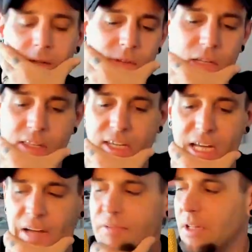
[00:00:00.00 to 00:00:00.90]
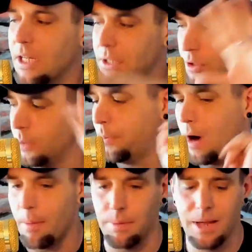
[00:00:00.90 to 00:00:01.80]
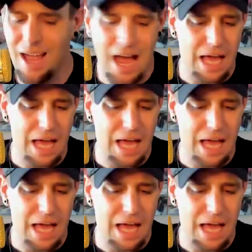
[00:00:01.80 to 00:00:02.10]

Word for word: If anything, I feel like you're probably, I